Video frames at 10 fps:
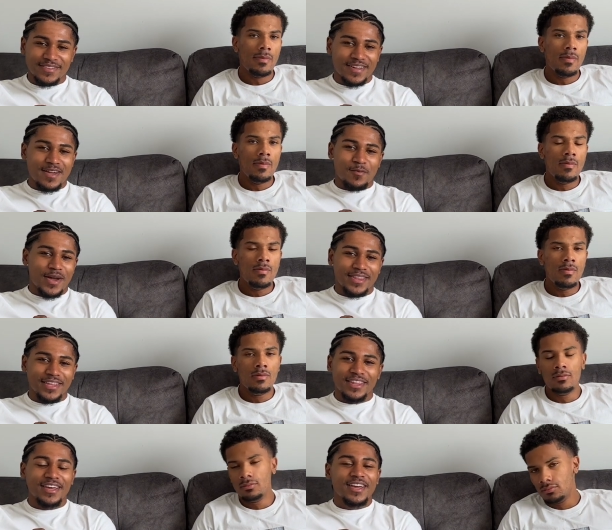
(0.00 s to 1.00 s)
Speaker 1: like, where
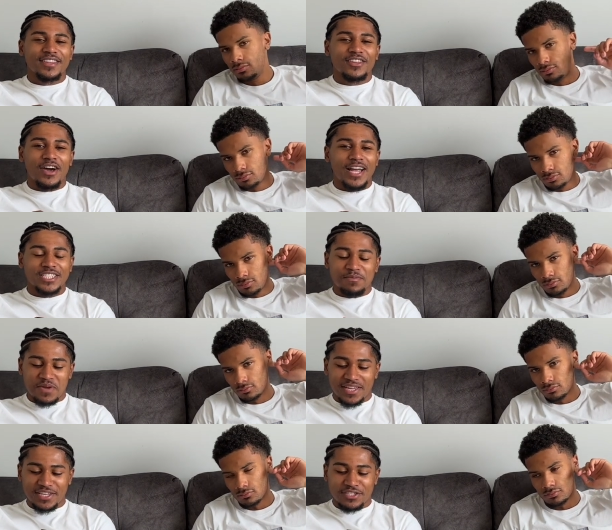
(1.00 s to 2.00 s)
they're they're not actually
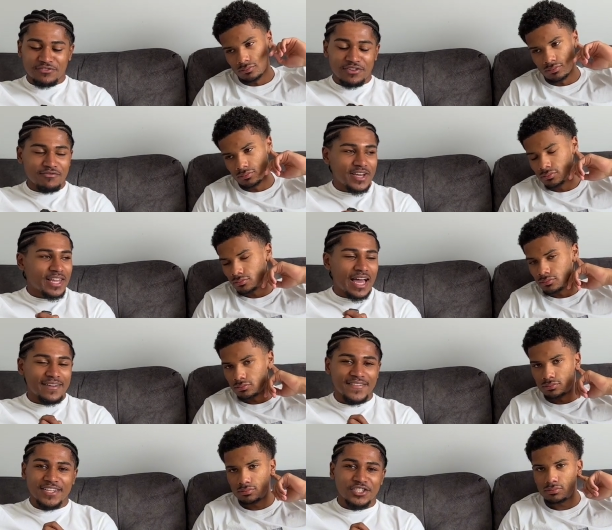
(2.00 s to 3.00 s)
meeting each other in real
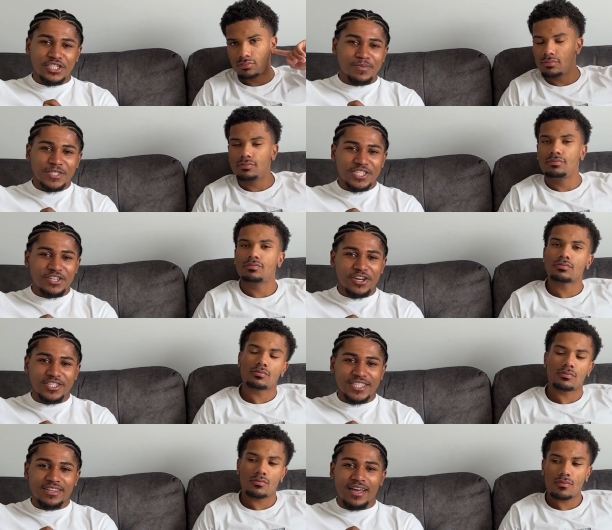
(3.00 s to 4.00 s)
life, and it's just a bunch of
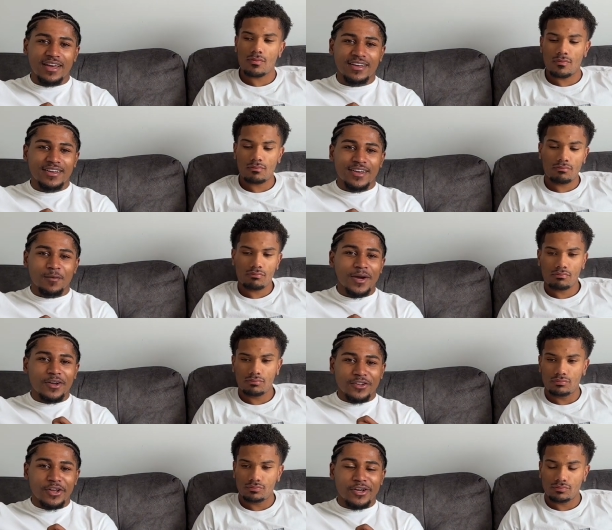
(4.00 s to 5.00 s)
nerds in there. We're
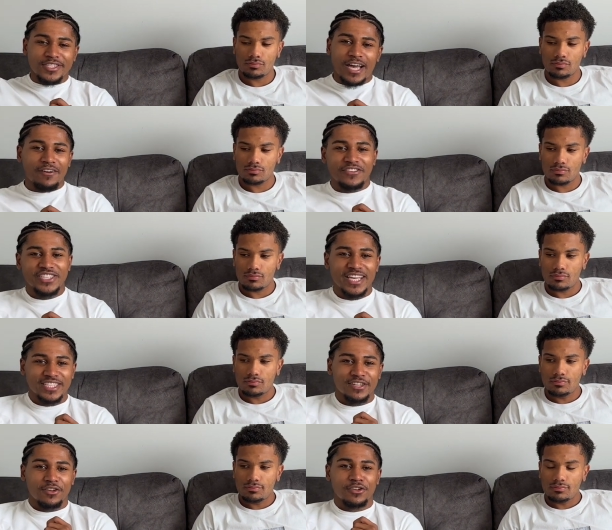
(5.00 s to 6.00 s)
not nerds. Alpha setters
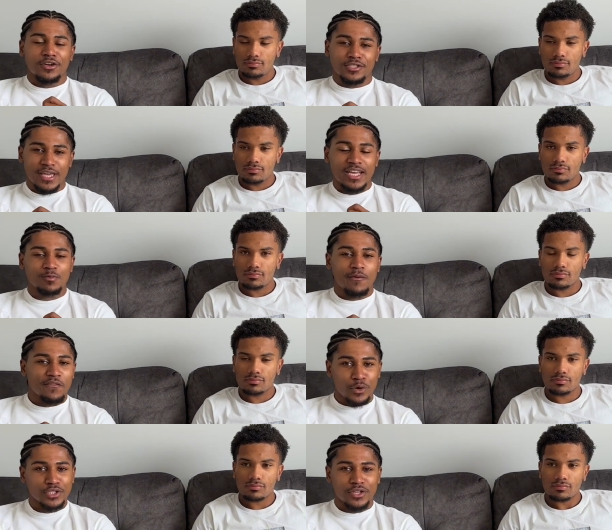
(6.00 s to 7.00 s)
are not nerds. Yes, we're
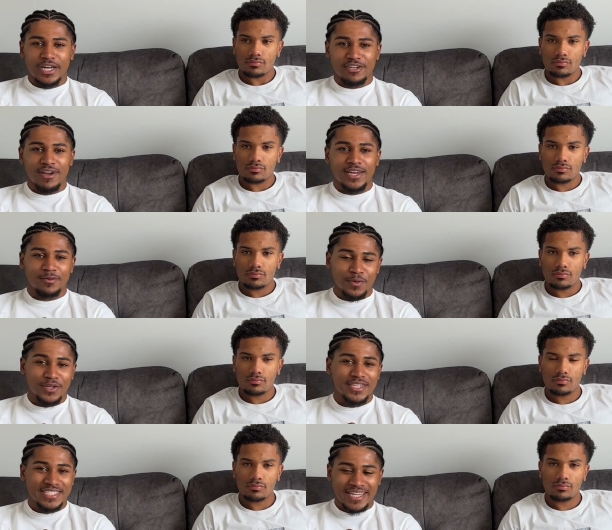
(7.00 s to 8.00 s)
focused on our grind, and we
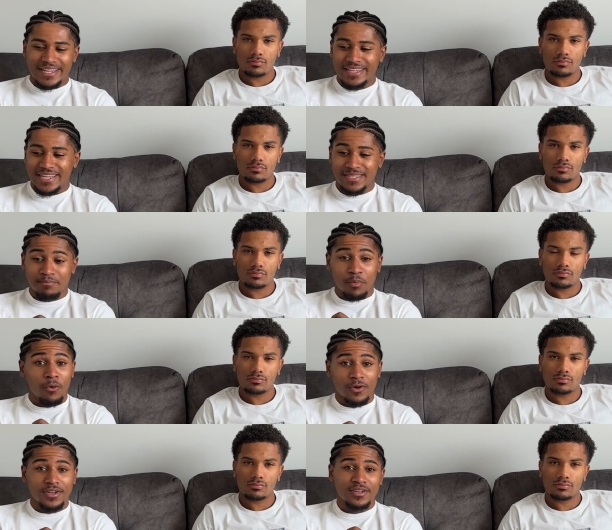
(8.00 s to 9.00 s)
understand that it's
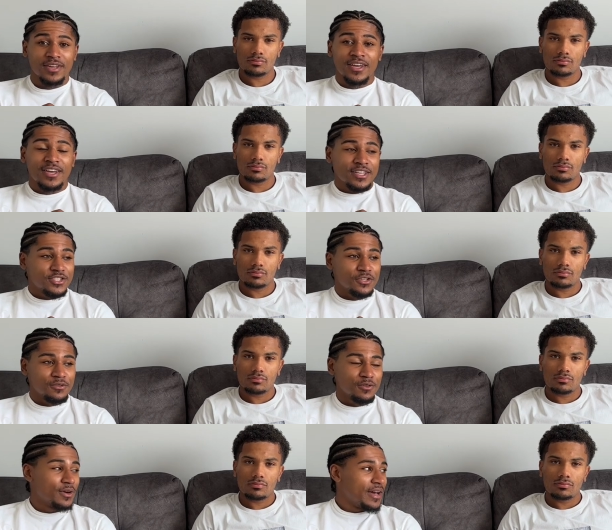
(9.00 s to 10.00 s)
important
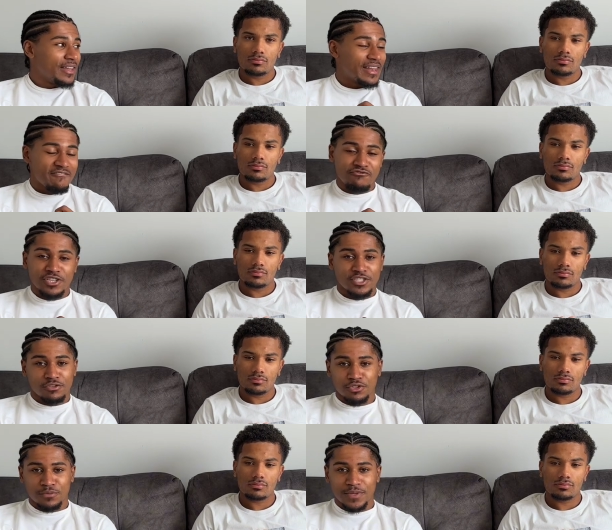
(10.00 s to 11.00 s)
to leverage
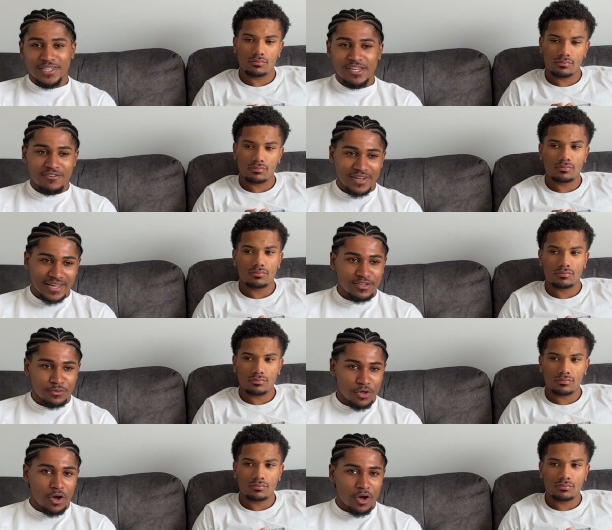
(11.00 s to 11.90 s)
social media and like do the